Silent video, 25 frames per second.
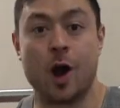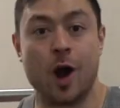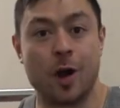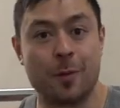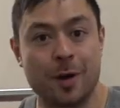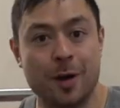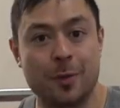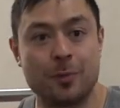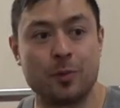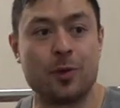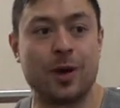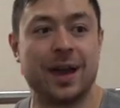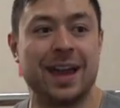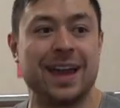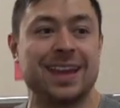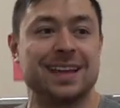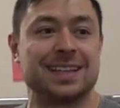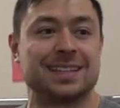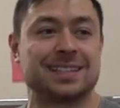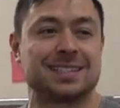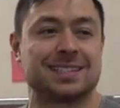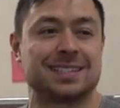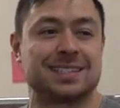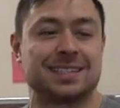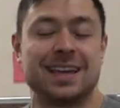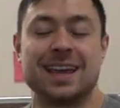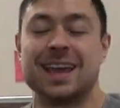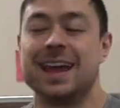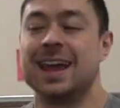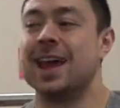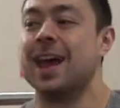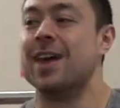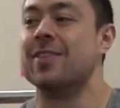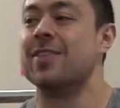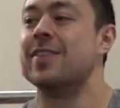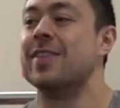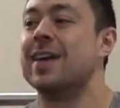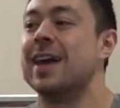warm-up weights,
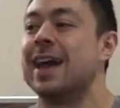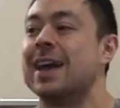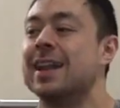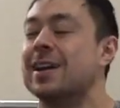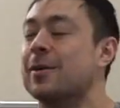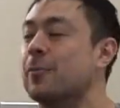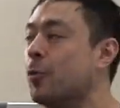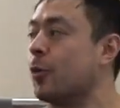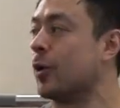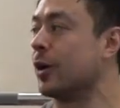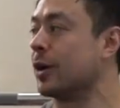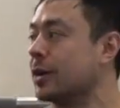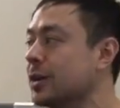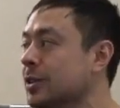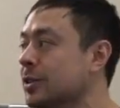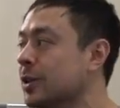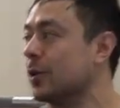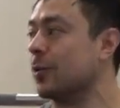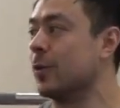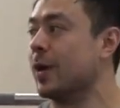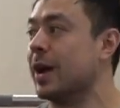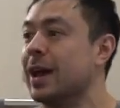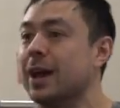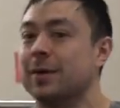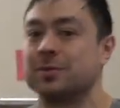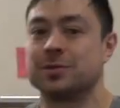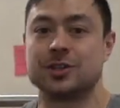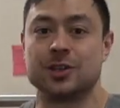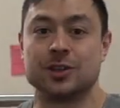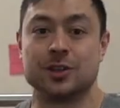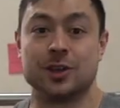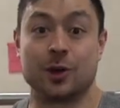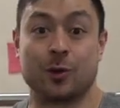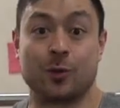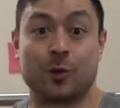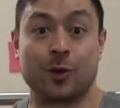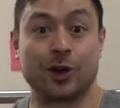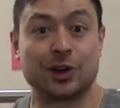and then they end up working their way up to
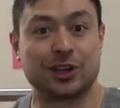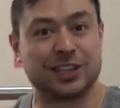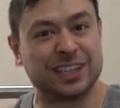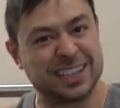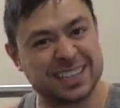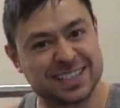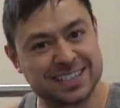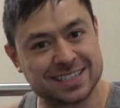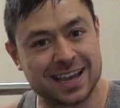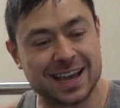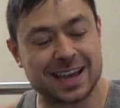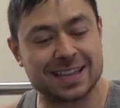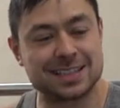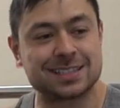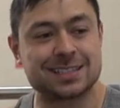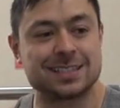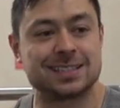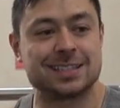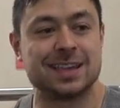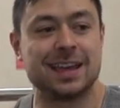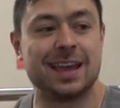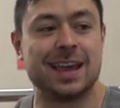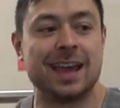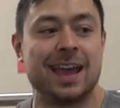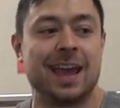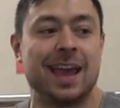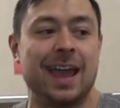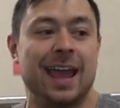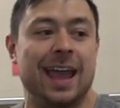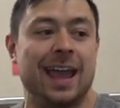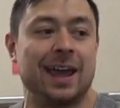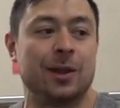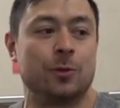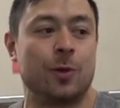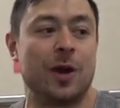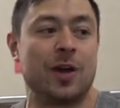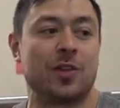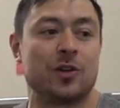their working sets.
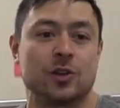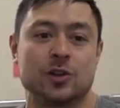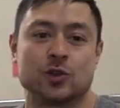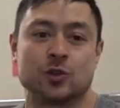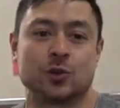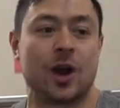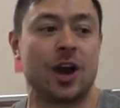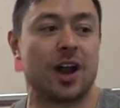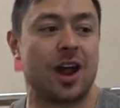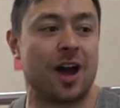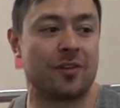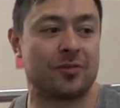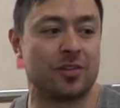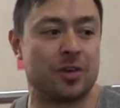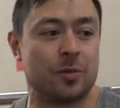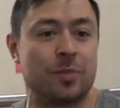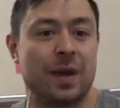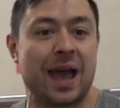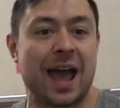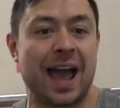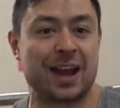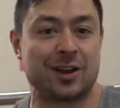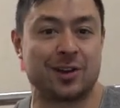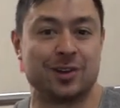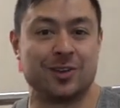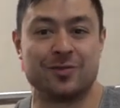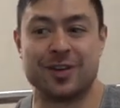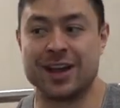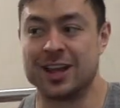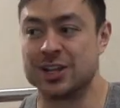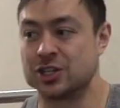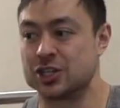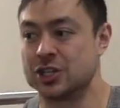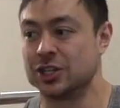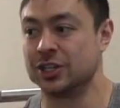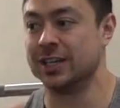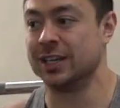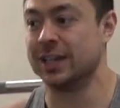And whether it's right off the bat or
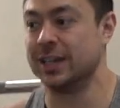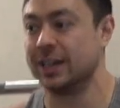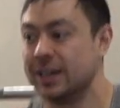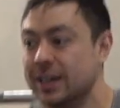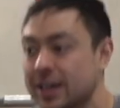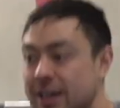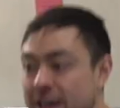eventually,